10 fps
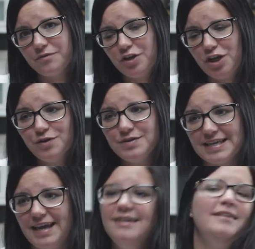
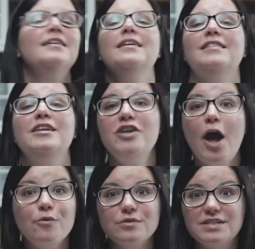using the
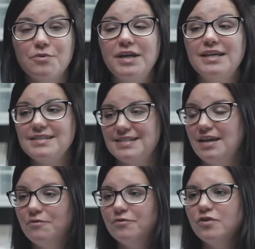notes that we can see
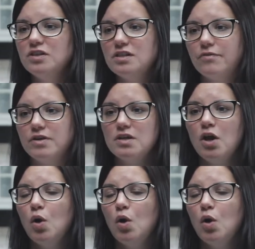in front of us.